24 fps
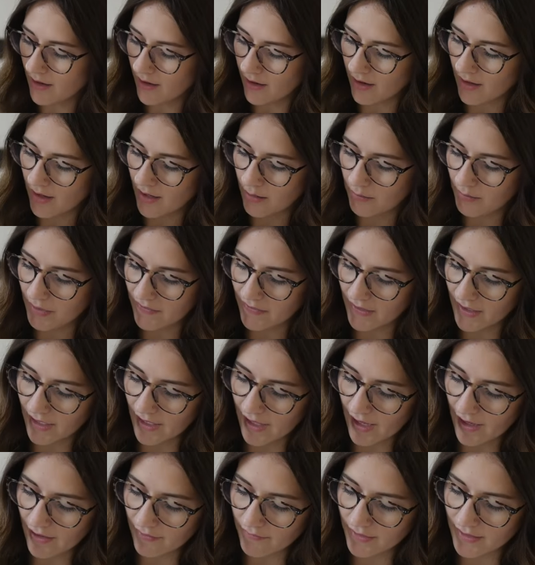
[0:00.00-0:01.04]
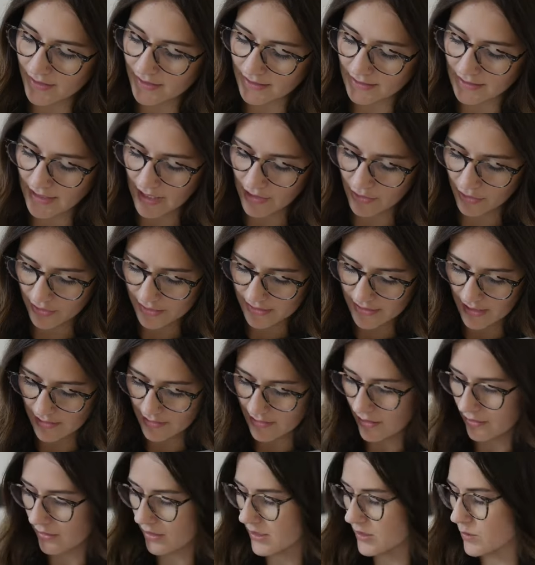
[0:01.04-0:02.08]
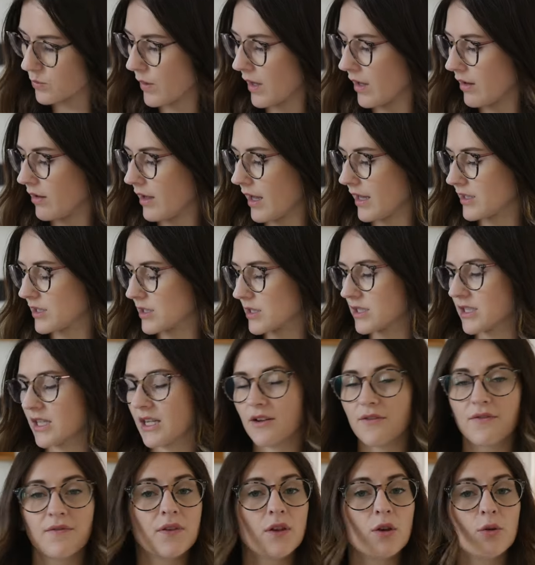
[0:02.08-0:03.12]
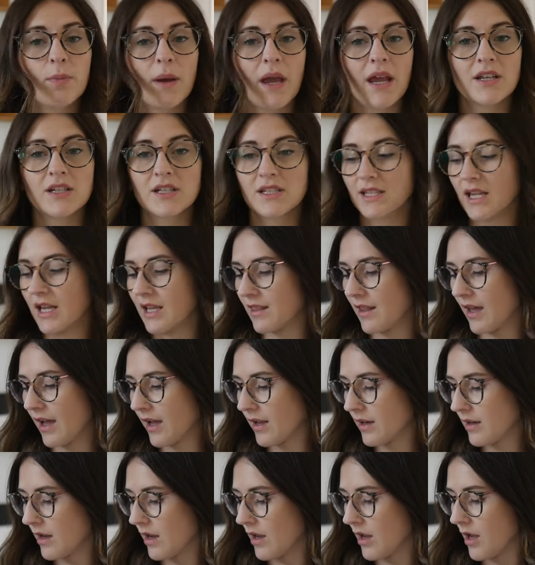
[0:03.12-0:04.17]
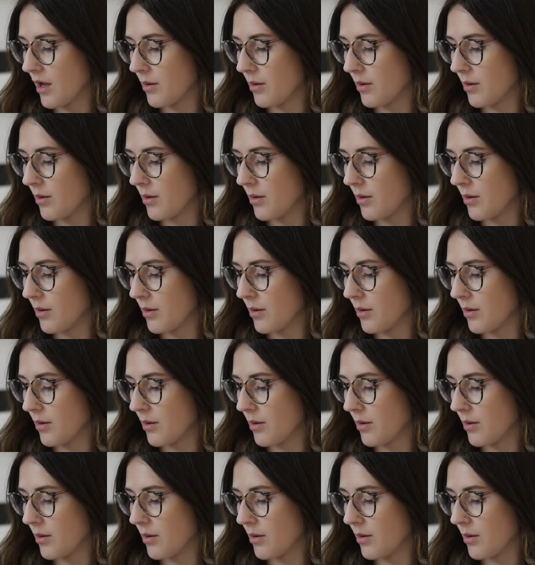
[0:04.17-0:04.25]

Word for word: Um, and then I have his letters in there as well. I just did a few pages like that.